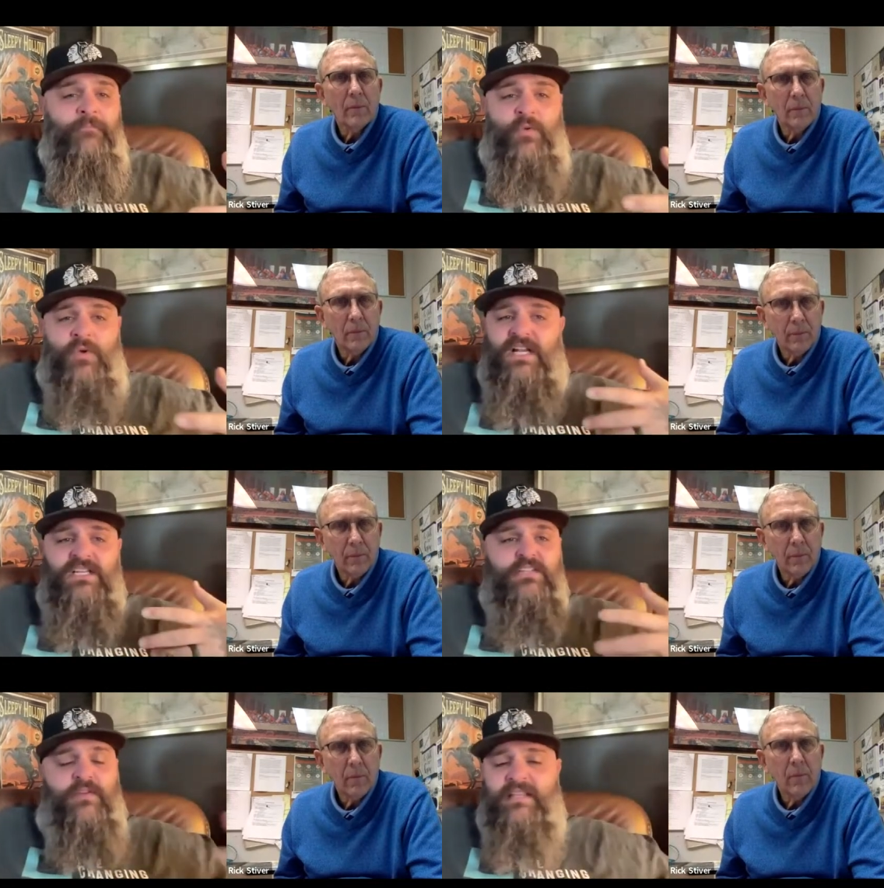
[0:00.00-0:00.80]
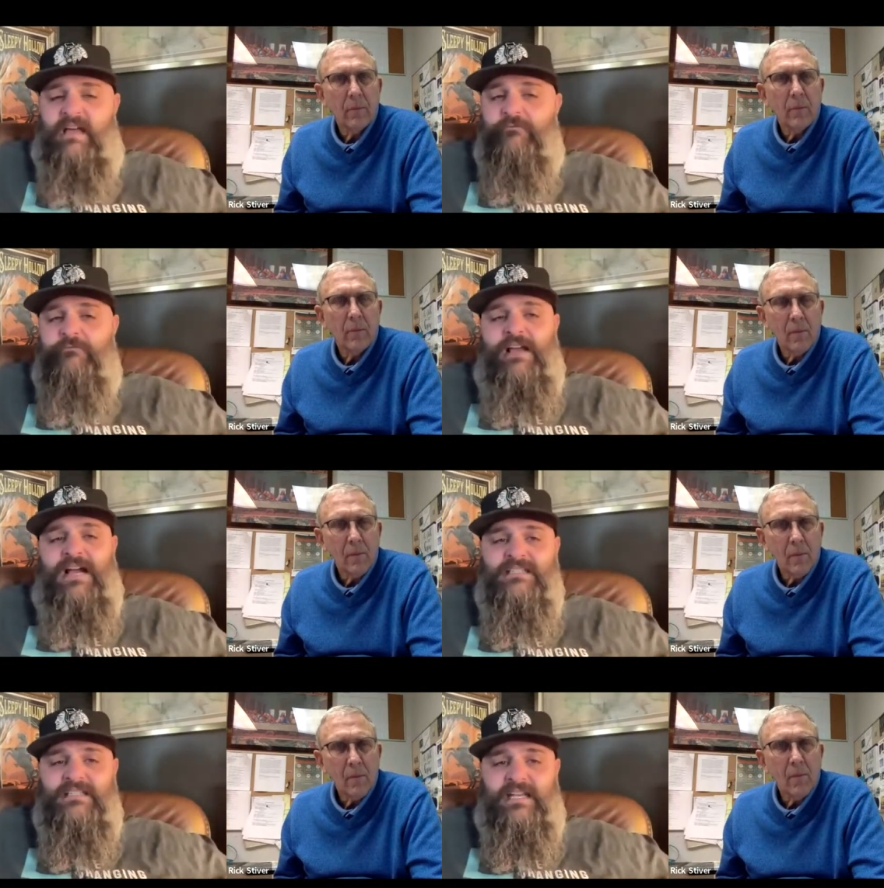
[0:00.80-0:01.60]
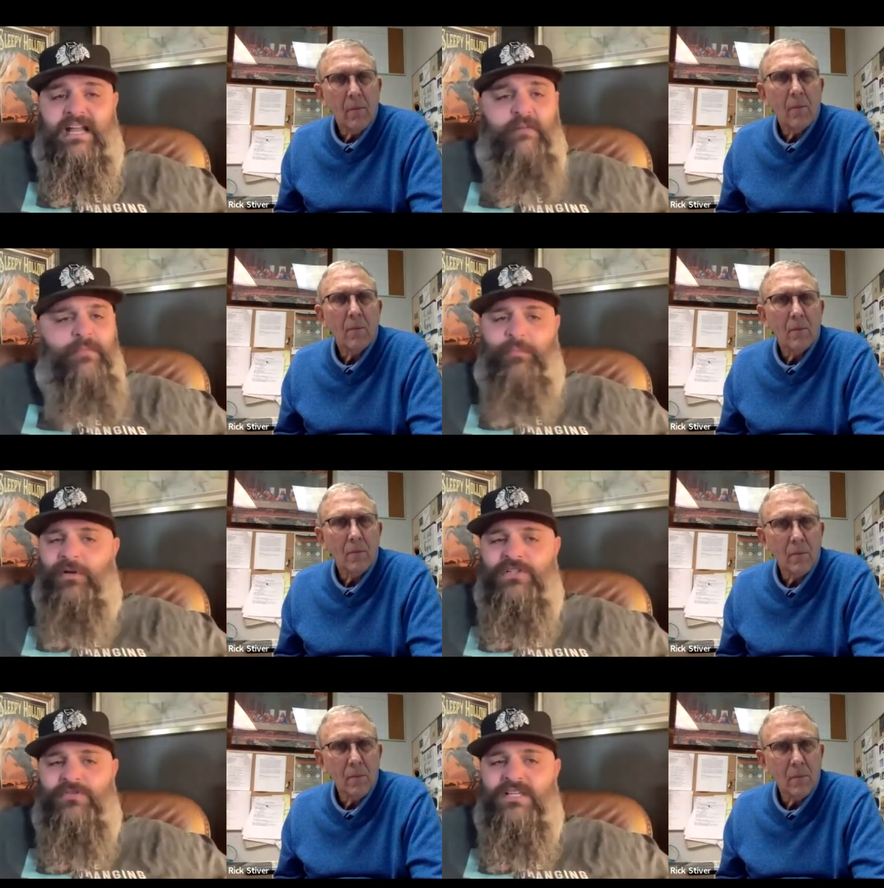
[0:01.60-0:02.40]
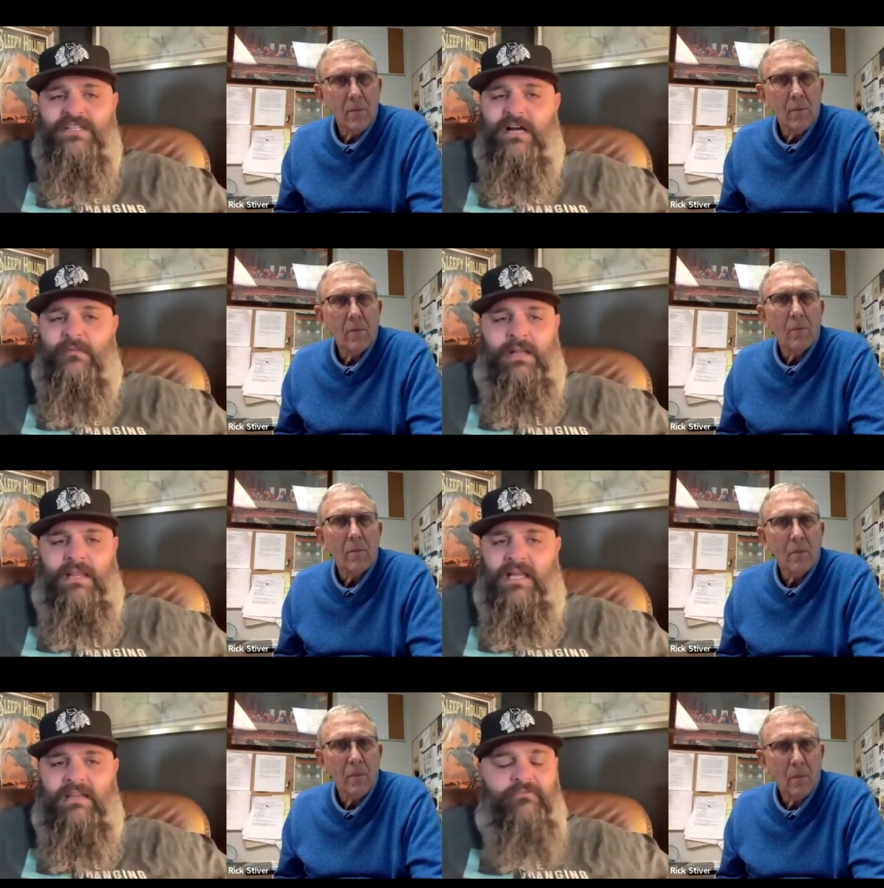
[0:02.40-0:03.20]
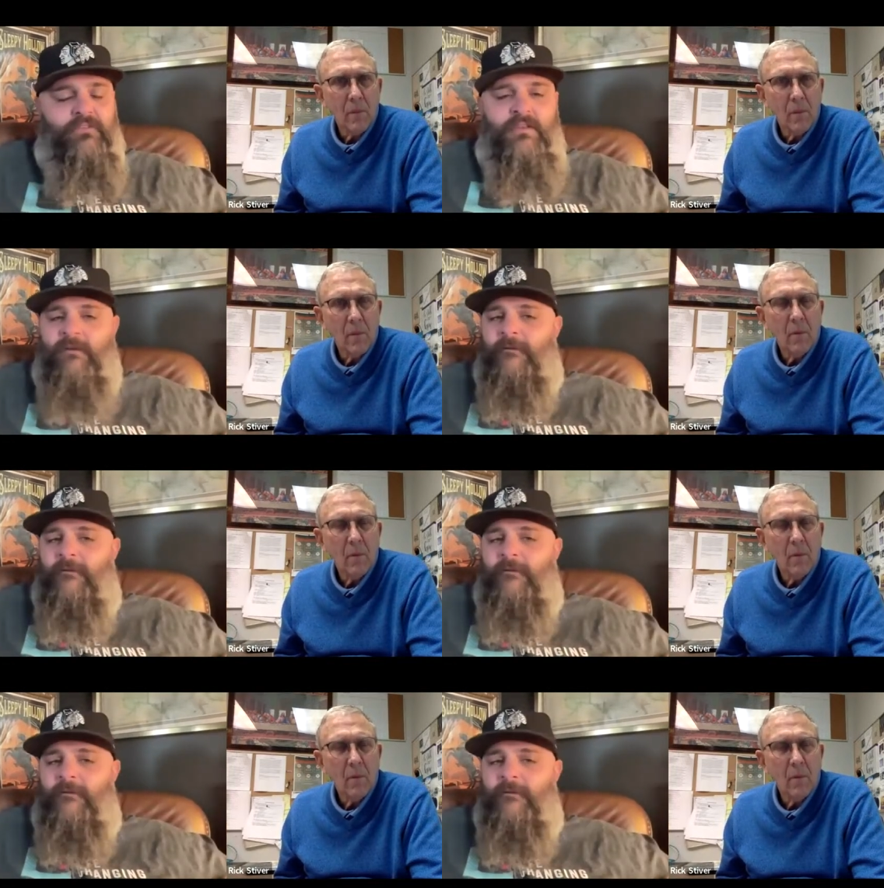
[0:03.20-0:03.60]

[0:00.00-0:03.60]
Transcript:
Speaker 1: which I just find that fascinating. I've been pretty stressed out in my life,